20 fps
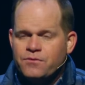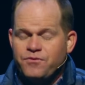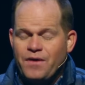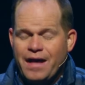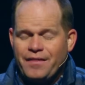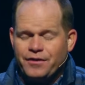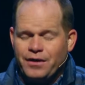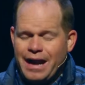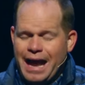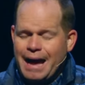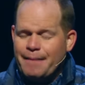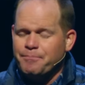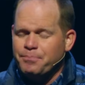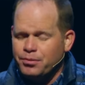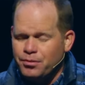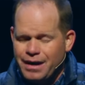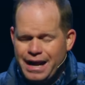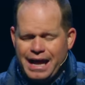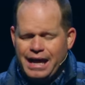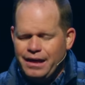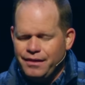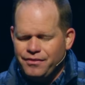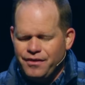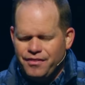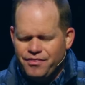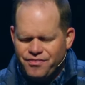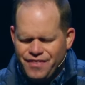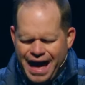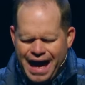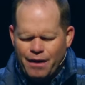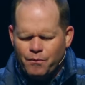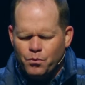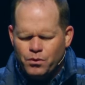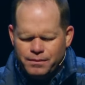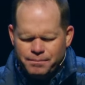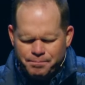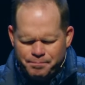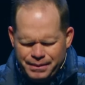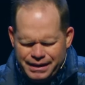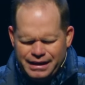Father, I pray that that
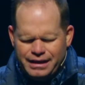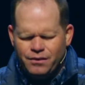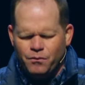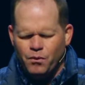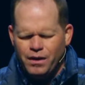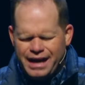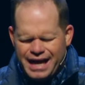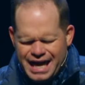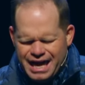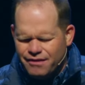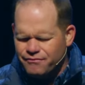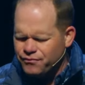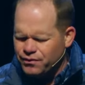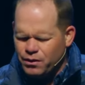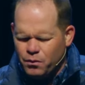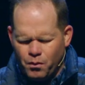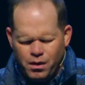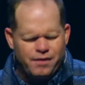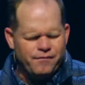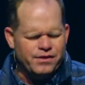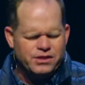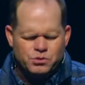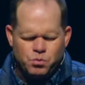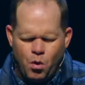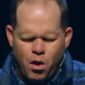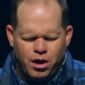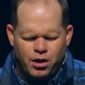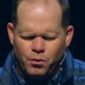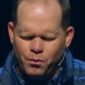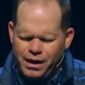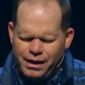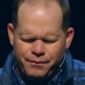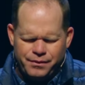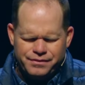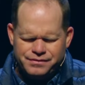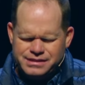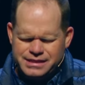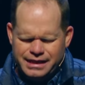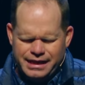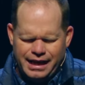would be what every one of us walk away
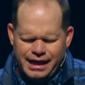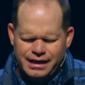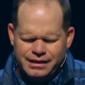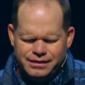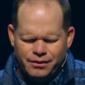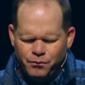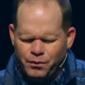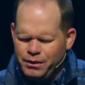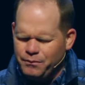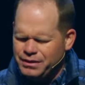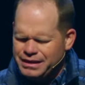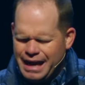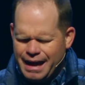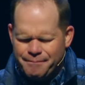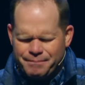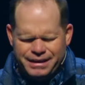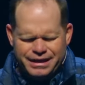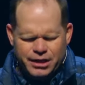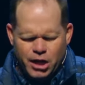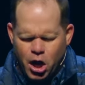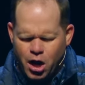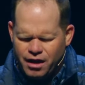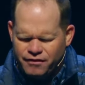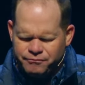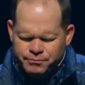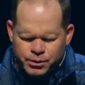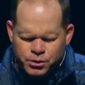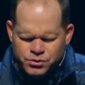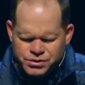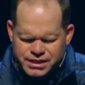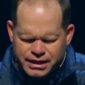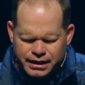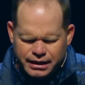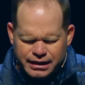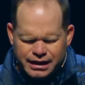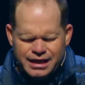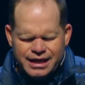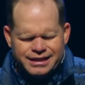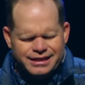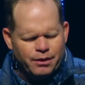with today. That we would not be in awe of
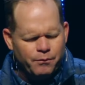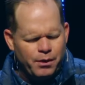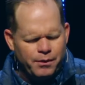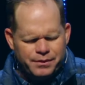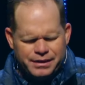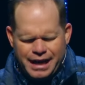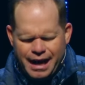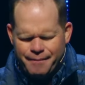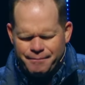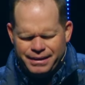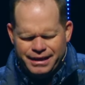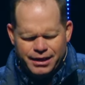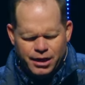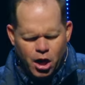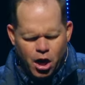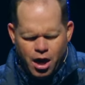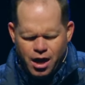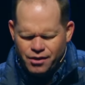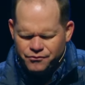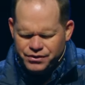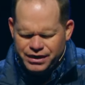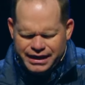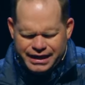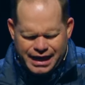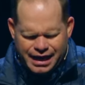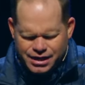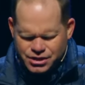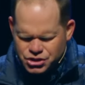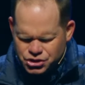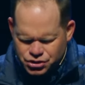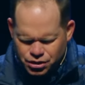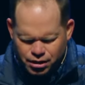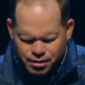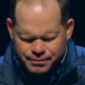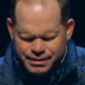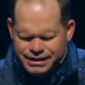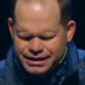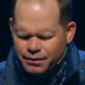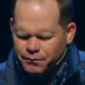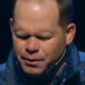music, that we would not be in awe of any kind of
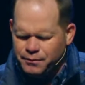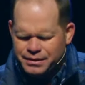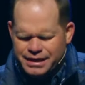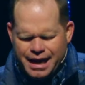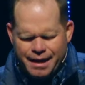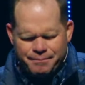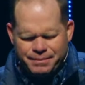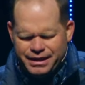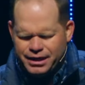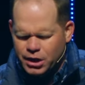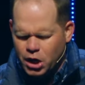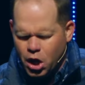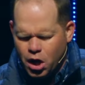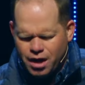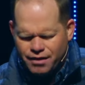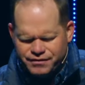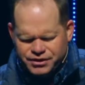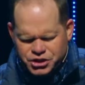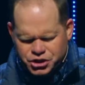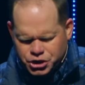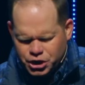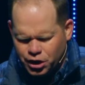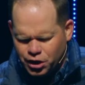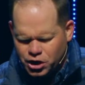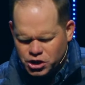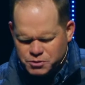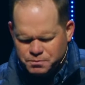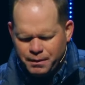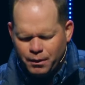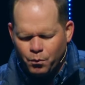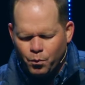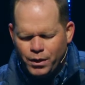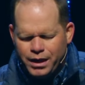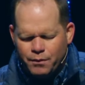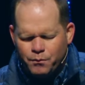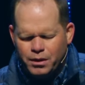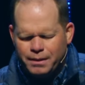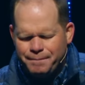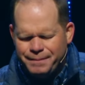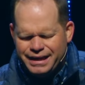sermon, that we would not be in awe of a church, but
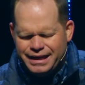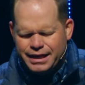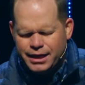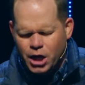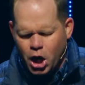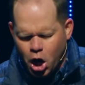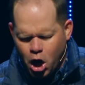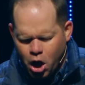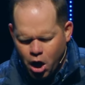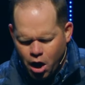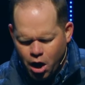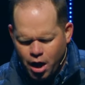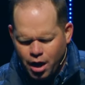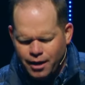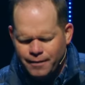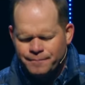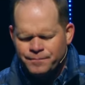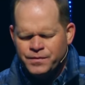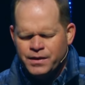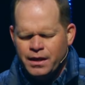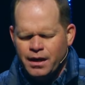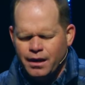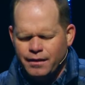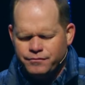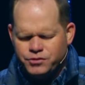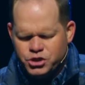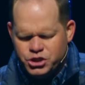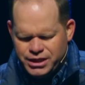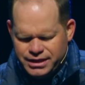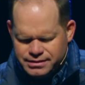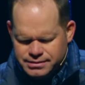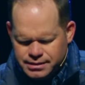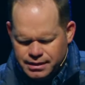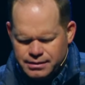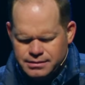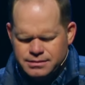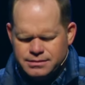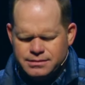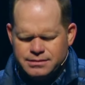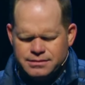we would be in awe of
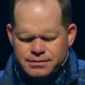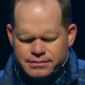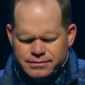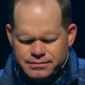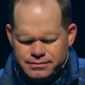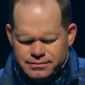Jesus